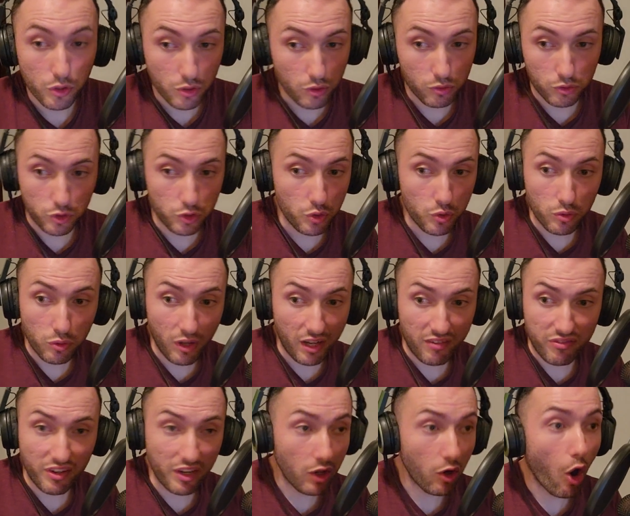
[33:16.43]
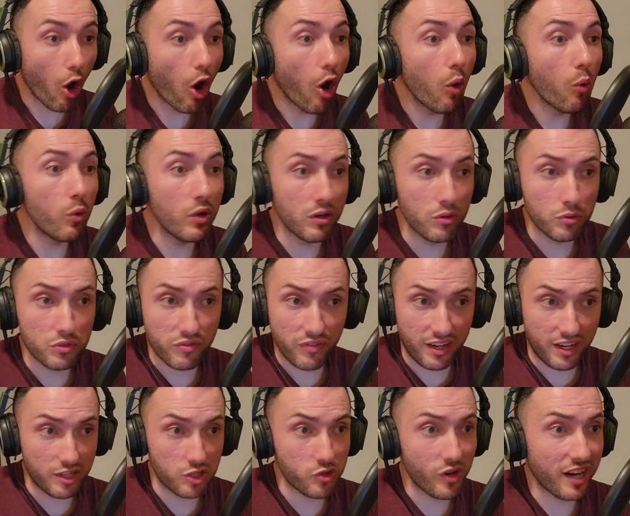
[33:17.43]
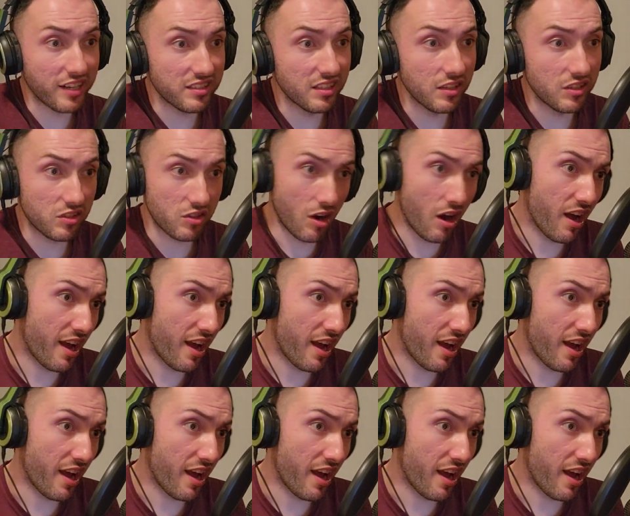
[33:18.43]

could do like freaking Hot Wheels fucking tracks in the sky.